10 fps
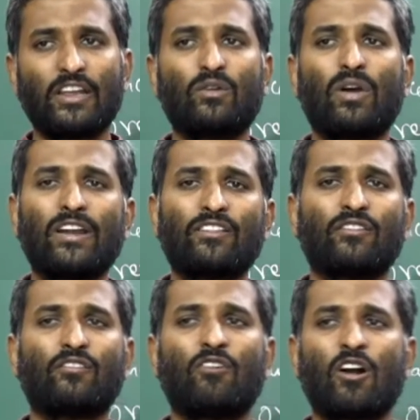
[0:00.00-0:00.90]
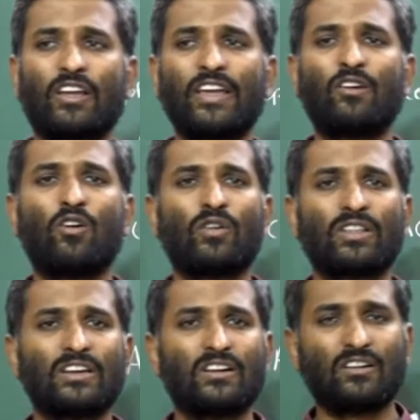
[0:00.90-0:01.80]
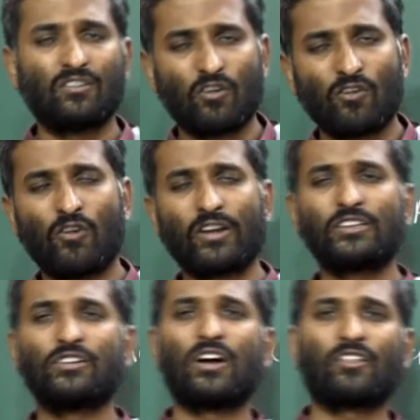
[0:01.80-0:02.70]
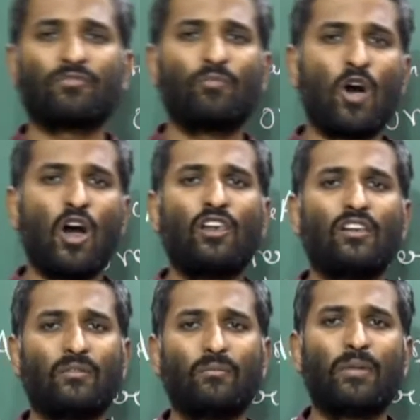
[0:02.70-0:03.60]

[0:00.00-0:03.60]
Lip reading: requires walking over to a small